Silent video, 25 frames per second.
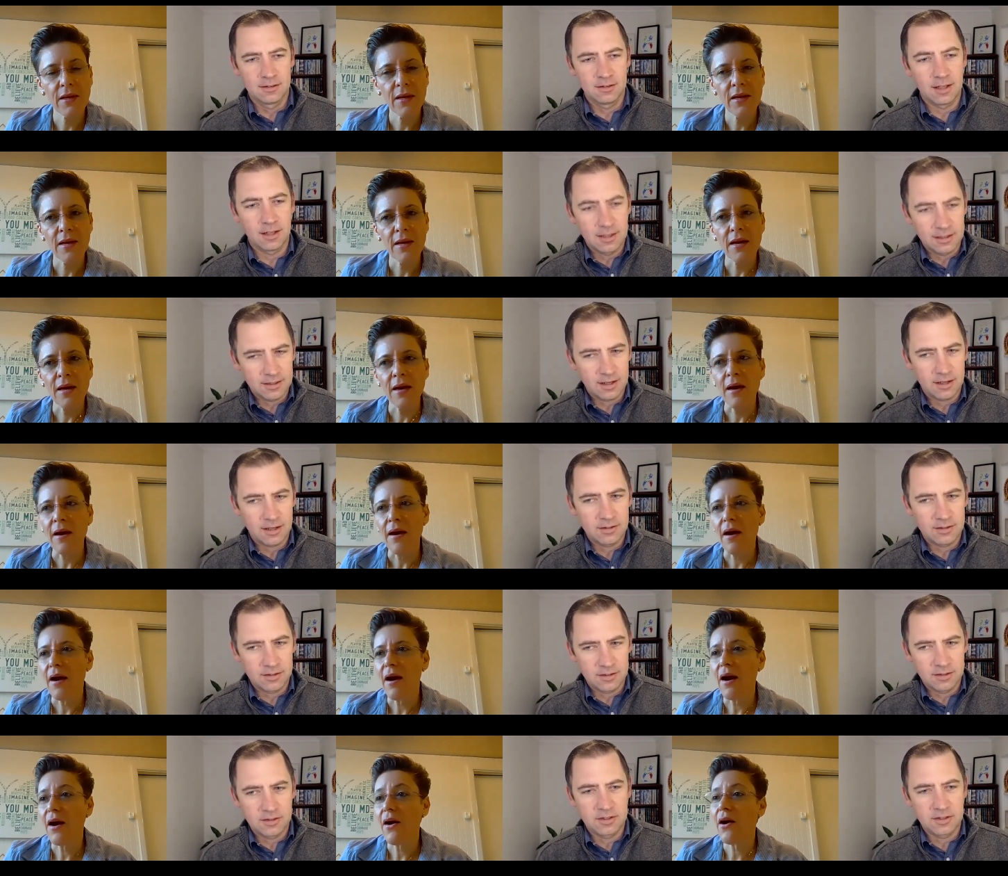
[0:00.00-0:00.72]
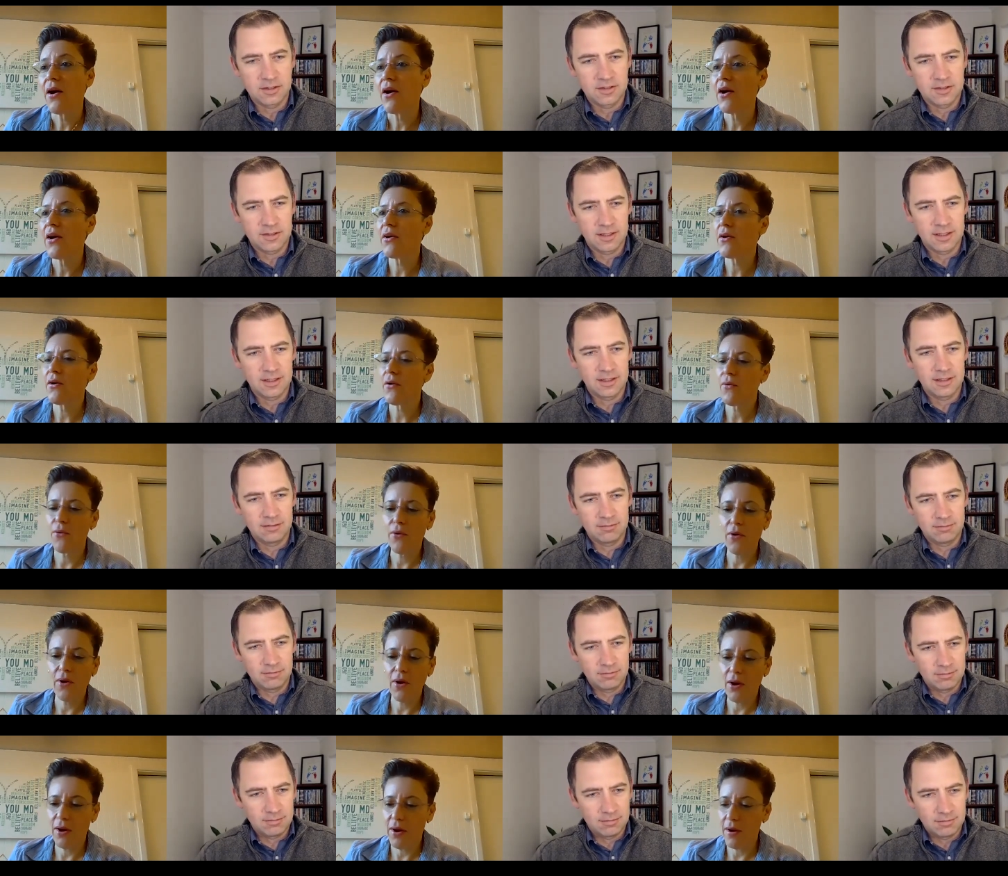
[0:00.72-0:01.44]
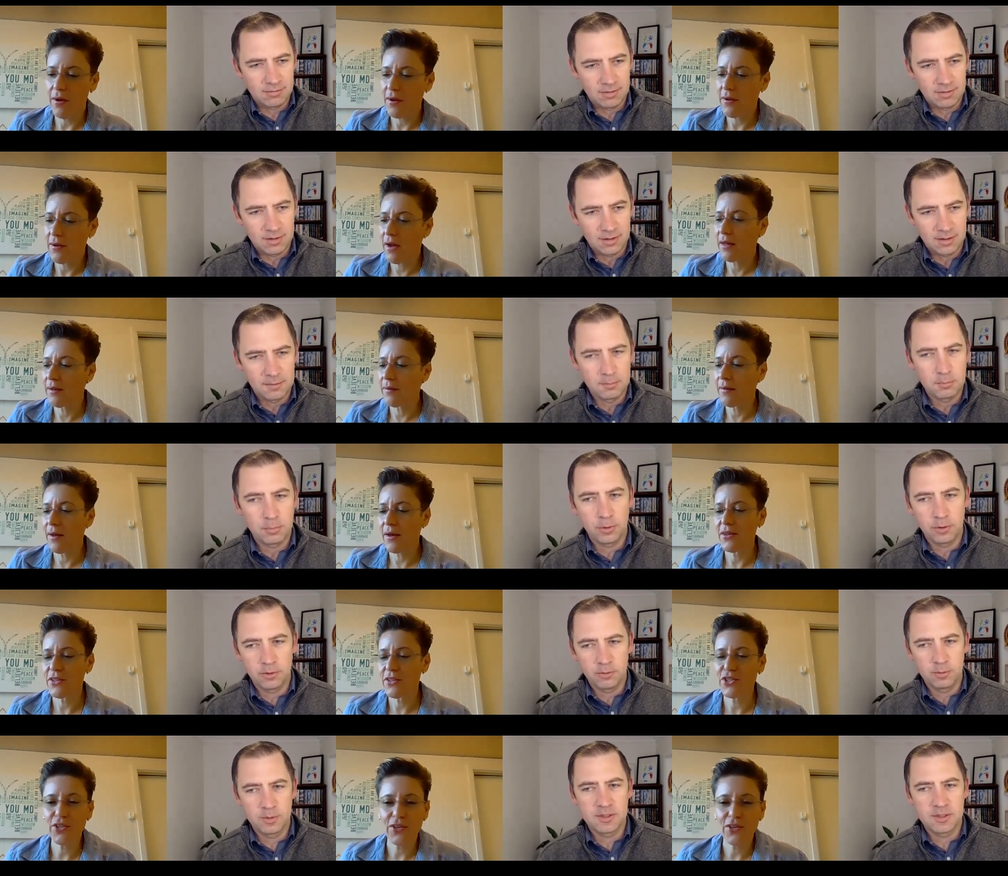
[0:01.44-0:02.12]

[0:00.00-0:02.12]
Speaker 1: Like, do you see Oh,